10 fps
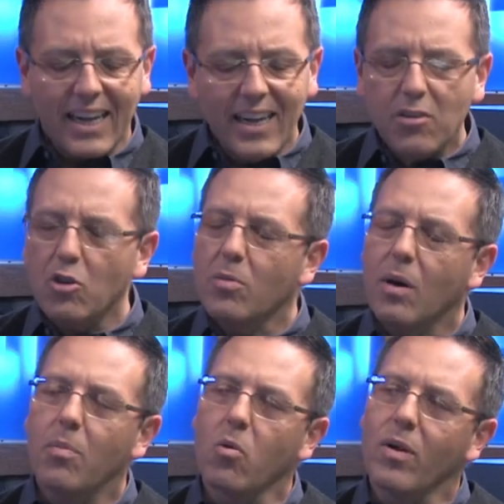Can I ask you
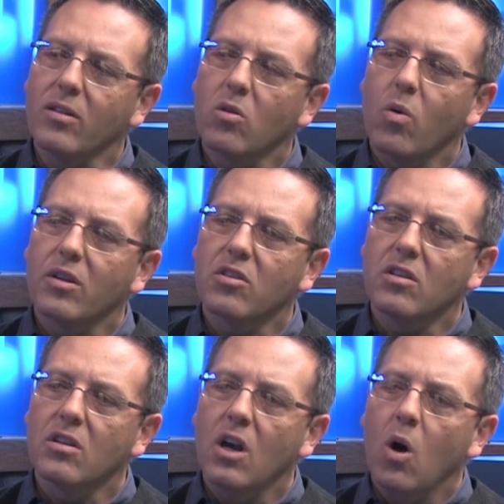a parental
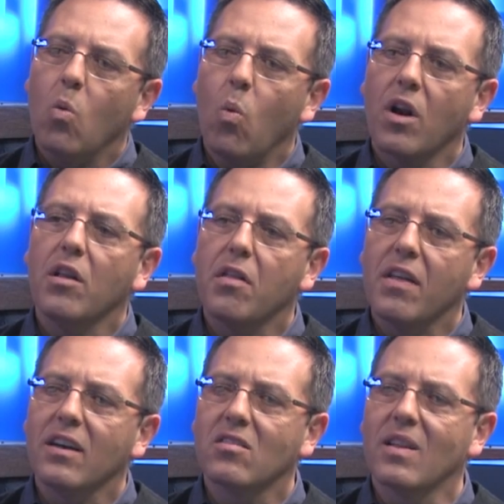question? One of the
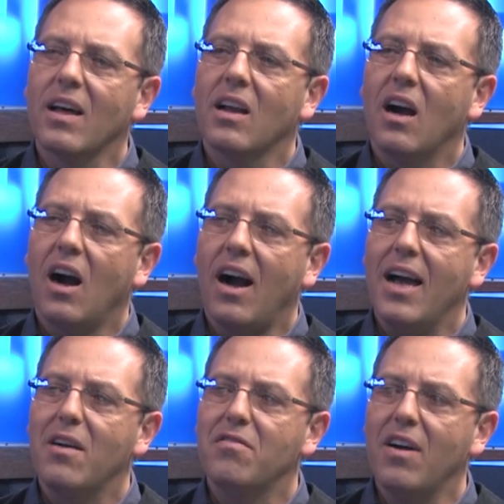things that I
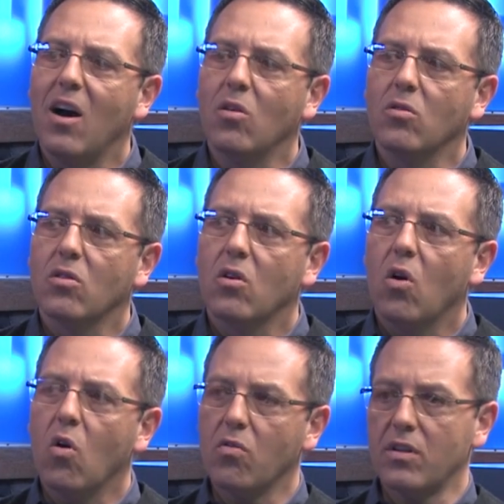have found
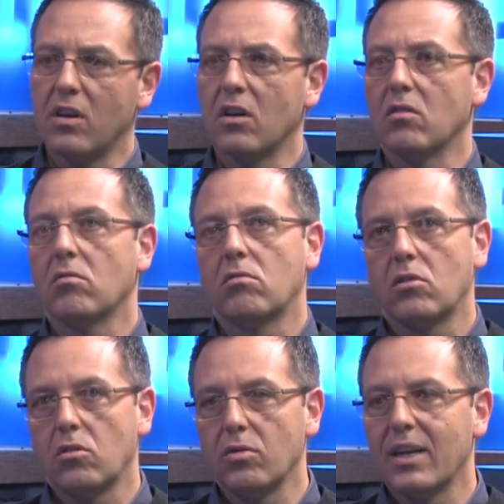over the
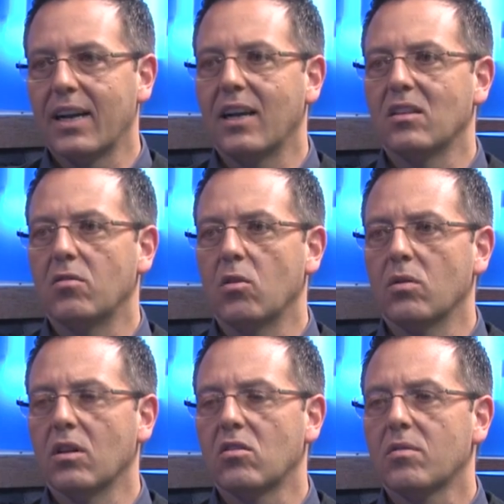3 decades of
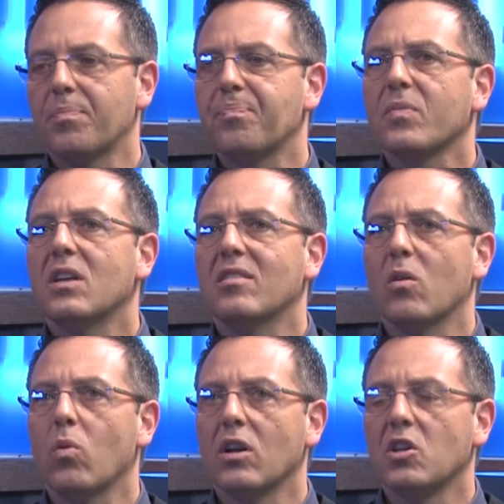doing this is
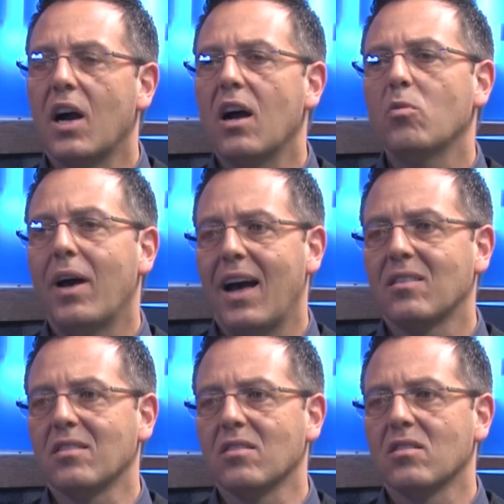that when a child
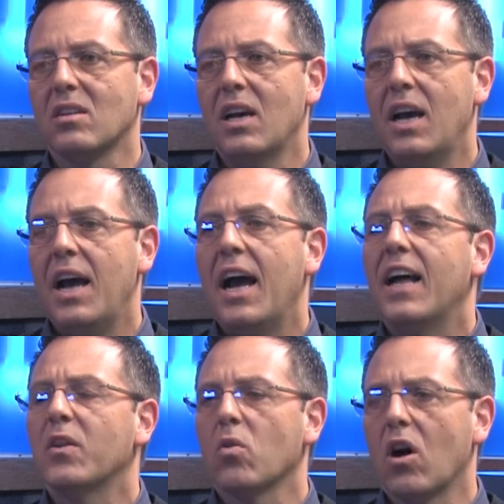passes
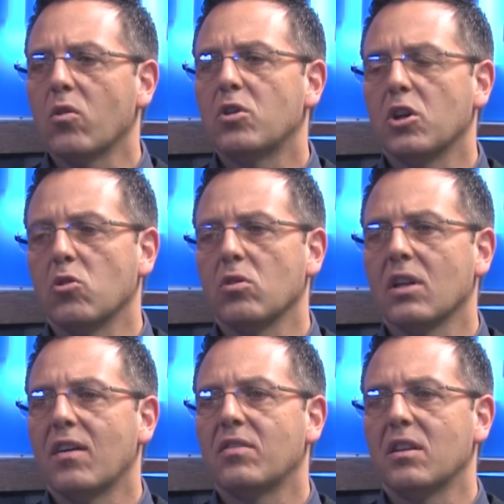and there are other children
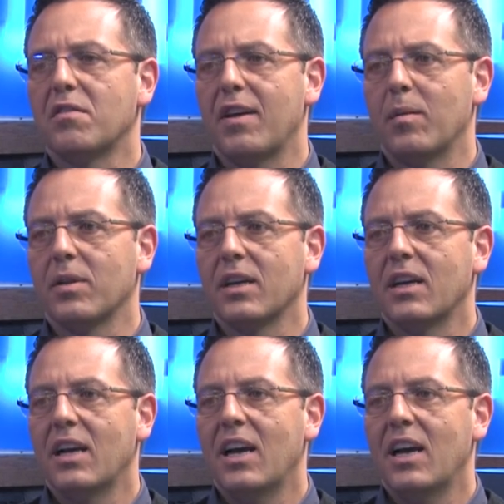left in the family,